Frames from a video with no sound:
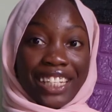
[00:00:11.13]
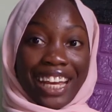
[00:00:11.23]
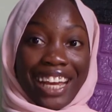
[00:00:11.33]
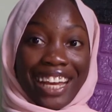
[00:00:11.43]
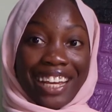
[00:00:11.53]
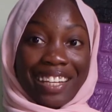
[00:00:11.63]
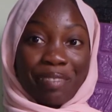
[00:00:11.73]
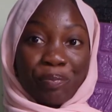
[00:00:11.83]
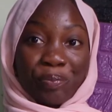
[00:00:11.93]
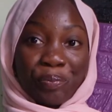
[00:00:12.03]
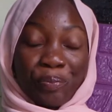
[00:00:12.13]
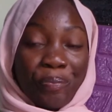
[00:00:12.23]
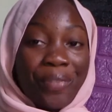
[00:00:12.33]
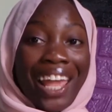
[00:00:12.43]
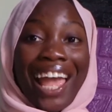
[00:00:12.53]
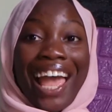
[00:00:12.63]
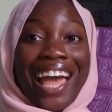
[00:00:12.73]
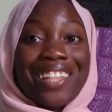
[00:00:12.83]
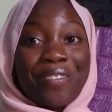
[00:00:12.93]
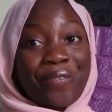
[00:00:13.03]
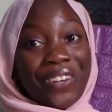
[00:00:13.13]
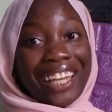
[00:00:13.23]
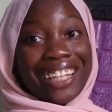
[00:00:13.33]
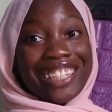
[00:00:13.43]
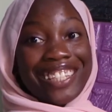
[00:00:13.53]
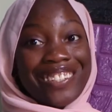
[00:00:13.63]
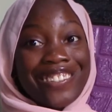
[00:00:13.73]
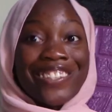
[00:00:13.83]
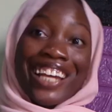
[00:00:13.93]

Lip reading: time, don't forget to